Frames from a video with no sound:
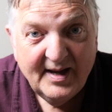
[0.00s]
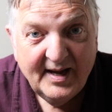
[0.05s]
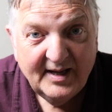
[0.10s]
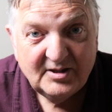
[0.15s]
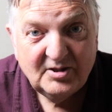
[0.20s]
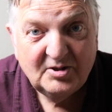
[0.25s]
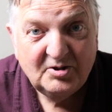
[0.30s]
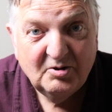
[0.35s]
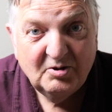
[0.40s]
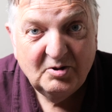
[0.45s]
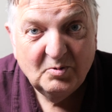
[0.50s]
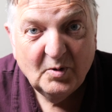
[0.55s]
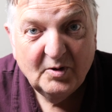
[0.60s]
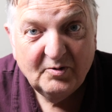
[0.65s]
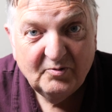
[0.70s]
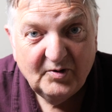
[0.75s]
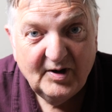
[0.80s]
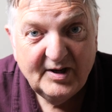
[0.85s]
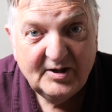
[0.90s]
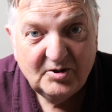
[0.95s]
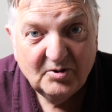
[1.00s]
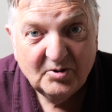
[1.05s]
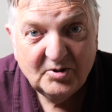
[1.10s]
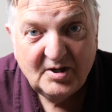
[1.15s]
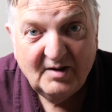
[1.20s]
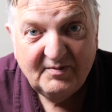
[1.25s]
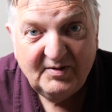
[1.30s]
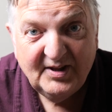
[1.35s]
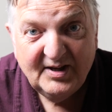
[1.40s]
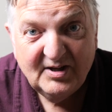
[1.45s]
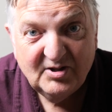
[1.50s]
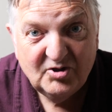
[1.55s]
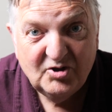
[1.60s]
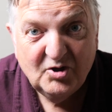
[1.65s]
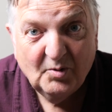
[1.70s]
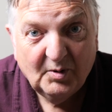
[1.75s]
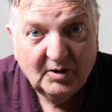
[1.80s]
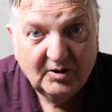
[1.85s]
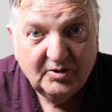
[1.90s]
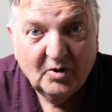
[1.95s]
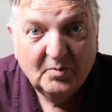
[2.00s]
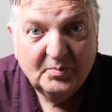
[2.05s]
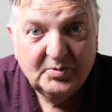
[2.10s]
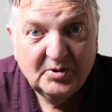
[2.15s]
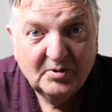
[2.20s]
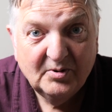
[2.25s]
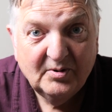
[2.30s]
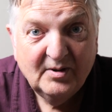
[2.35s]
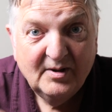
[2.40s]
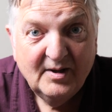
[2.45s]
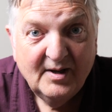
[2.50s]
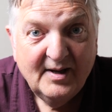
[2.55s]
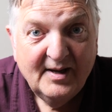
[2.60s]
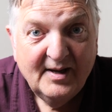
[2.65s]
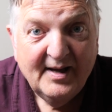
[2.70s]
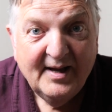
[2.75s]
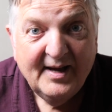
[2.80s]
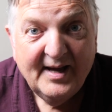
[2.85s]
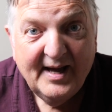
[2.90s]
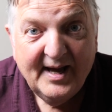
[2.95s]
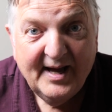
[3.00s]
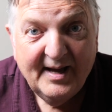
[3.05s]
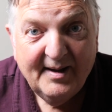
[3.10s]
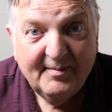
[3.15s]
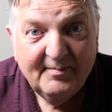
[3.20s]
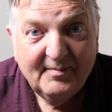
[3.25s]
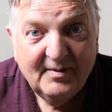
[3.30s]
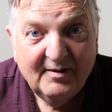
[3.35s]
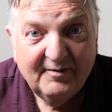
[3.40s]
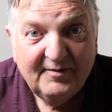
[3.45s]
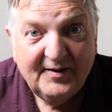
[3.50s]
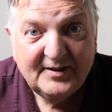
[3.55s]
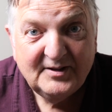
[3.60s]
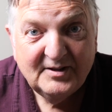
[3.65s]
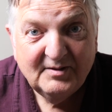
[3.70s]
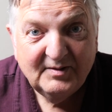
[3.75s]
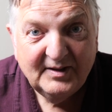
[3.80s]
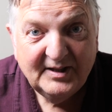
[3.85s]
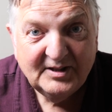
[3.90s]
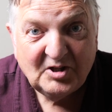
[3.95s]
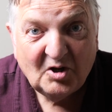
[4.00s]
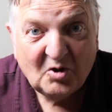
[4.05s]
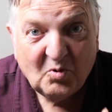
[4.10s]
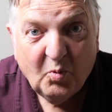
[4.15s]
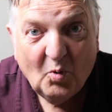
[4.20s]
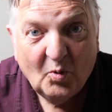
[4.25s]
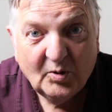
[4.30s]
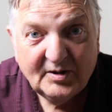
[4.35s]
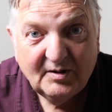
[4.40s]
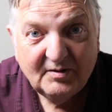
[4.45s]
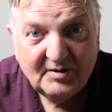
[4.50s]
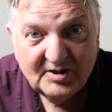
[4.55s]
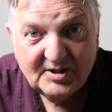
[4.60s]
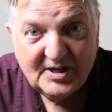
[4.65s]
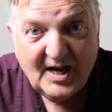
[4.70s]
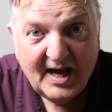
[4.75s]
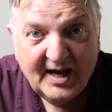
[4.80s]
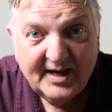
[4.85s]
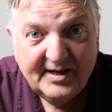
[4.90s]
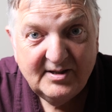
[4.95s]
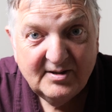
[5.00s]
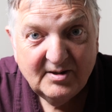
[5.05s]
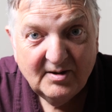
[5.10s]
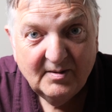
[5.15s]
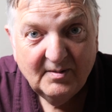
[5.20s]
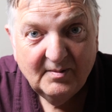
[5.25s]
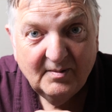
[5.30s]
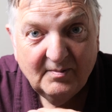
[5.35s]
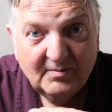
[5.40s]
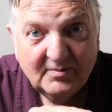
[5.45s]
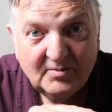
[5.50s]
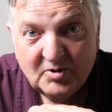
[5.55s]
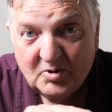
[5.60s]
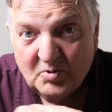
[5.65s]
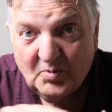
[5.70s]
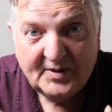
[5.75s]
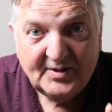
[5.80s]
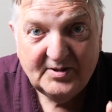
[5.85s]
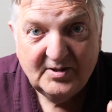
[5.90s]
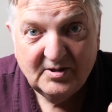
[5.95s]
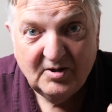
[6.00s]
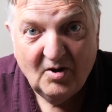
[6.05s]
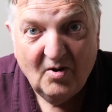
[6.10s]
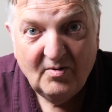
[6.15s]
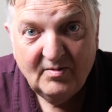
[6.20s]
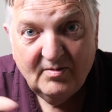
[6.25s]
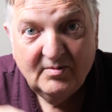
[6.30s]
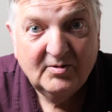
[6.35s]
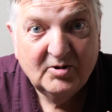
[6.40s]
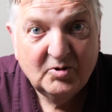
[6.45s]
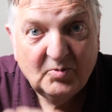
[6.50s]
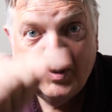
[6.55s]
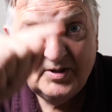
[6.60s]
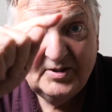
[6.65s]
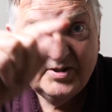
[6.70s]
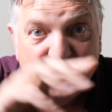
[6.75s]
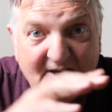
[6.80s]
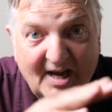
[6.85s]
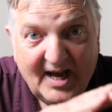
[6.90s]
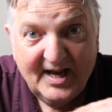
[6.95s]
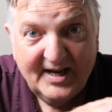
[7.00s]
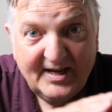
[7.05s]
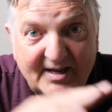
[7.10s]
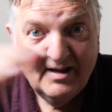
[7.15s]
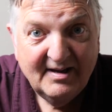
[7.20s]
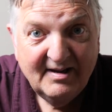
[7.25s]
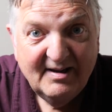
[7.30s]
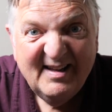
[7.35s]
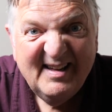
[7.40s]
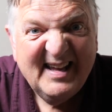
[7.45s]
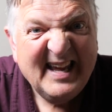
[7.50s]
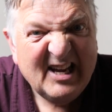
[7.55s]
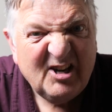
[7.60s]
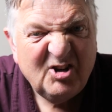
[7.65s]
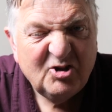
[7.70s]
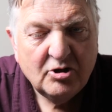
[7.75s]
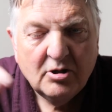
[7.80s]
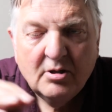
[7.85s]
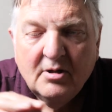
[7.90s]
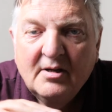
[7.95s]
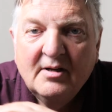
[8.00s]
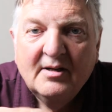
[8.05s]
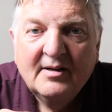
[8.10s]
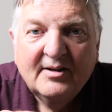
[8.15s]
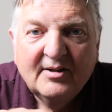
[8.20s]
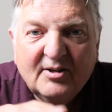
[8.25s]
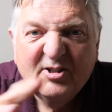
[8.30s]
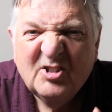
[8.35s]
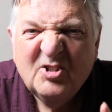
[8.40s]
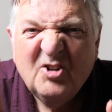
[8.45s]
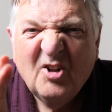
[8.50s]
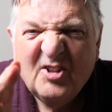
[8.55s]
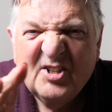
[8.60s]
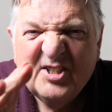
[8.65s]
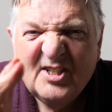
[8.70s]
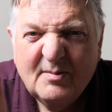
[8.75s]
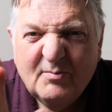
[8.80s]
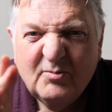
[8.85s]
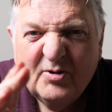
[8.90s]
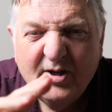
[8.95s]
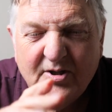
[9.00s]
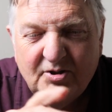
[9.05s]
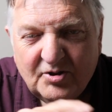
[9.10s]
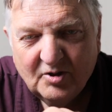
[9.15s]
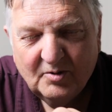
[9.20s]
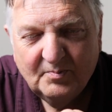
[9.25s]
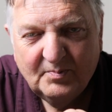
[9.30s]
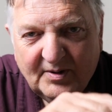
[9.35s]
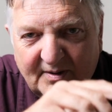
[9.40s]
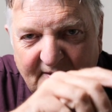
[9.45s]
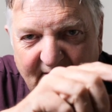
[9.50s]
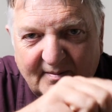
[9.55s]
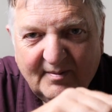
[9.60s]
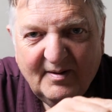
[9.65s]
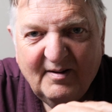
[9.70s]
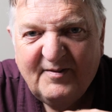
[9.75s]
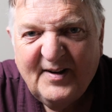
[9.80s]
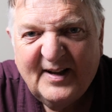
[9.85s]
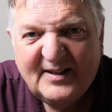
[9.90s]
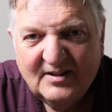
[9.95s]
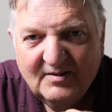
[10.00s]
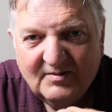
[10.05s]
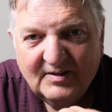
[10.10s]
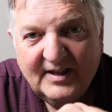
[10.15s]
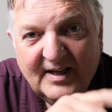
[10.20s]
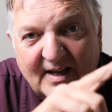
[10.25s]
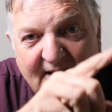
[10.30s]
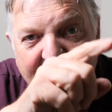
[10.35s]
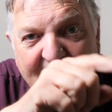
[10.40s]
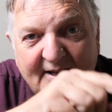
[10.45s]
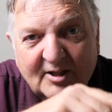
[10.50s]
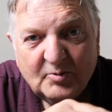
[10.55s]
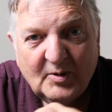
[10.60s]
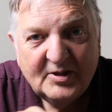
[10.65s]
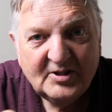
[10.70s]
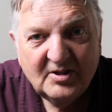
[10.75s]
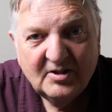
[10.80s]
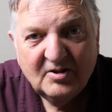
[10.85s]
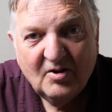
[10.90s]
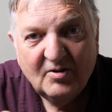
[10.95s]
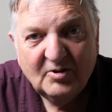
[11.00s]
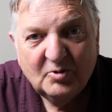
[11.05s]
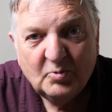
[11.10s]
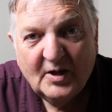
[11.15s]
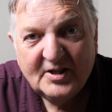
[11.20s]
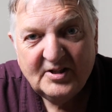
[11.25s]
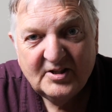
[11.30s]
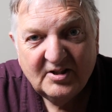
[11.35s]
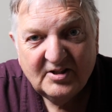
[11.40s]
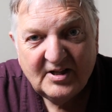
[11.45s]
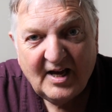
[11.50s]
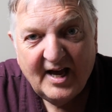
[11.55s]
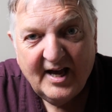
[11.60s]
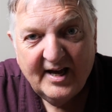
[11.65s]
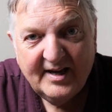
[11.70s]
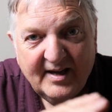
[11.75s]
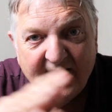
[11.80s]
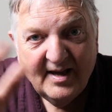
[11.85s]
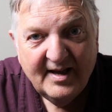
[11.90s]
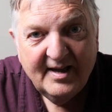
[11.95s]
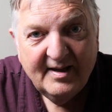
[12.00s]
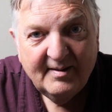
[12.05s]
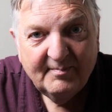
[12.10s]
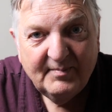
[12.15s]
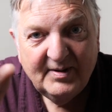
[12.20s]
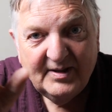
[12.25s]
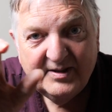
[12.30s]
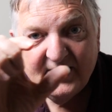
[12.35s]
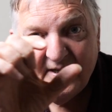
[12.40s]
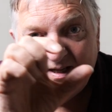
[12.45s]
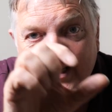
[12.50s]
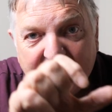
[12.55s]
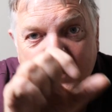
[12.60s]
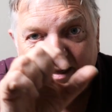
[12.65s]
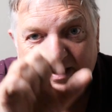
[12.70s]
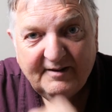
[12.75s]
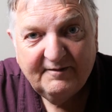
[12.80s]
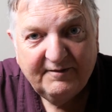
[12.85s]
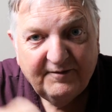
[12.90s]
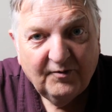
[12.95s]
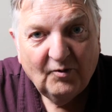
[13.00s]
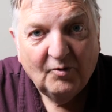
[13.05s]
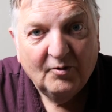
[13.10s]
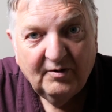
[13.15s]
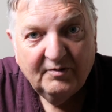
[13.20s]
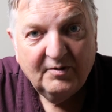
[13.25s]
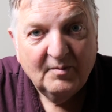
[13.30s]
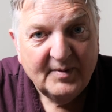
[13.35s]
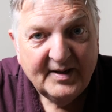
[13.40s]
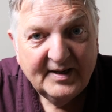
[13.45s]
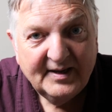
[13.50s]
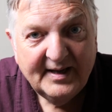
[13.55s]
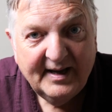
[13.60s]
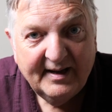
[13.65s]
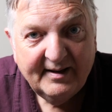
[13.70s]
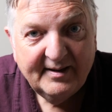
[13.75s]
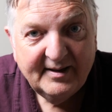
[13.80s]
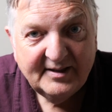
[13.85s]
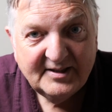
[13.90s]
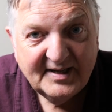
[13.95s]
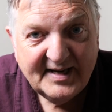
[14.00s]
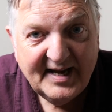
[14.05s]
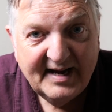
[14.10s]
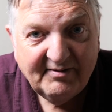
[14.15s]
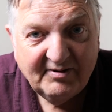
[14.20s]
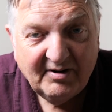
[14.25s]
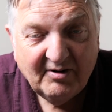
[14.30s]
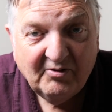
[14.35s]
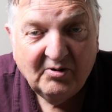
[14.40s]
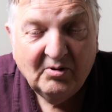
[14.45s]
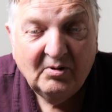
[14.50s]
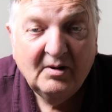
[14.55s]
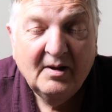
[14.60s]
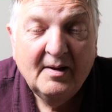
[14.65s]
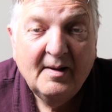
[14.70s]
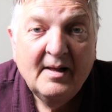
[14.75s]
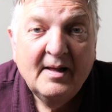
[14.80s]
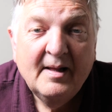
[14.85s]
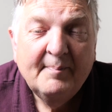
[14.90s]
It's a two to one ratio, so everything's doubled up. So um, effectively, it's a quarter the size twice as long, twice as high ish, because it's not the same ratio, but effectively twice as long, twice as high means that you can get four of them in there. It's an area rule.